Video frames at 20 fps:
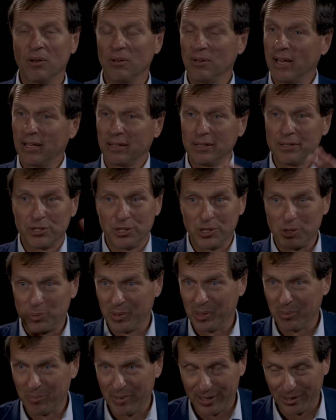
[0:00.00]
LNG is
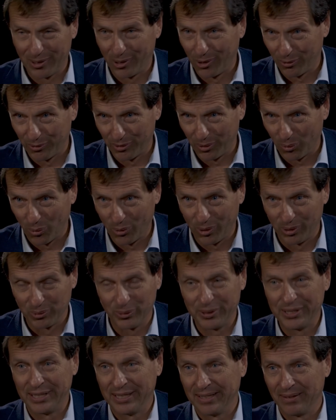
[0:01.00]
being made all over the world.
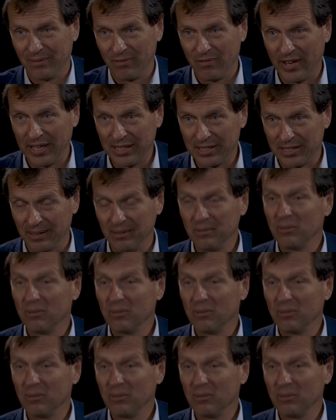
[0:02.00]
We didn't invent it,